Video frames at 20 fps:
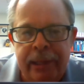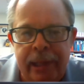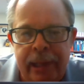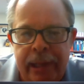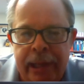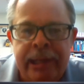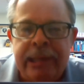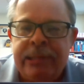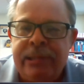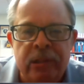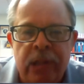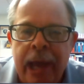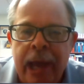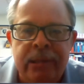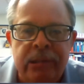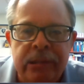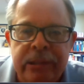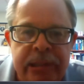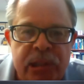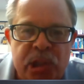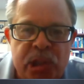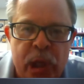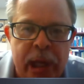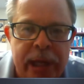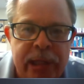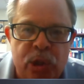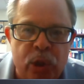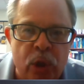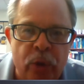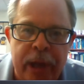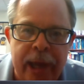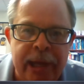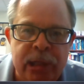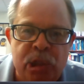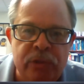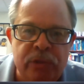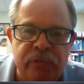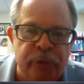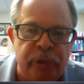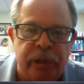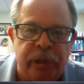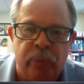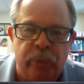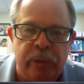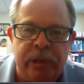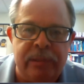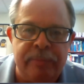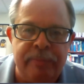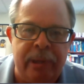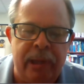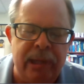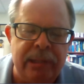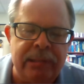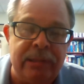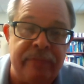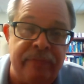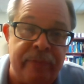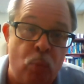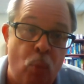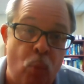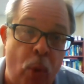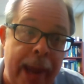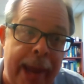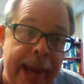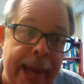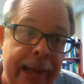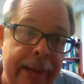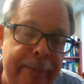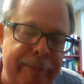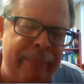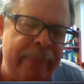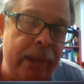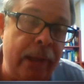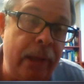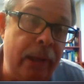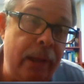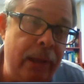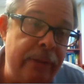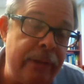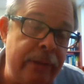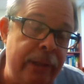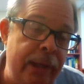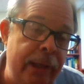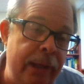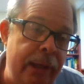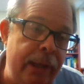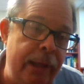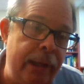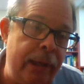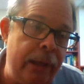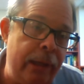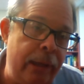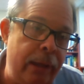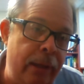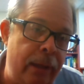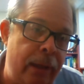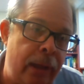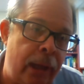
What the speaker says: It isn't likely to change locations for any reason because of the way the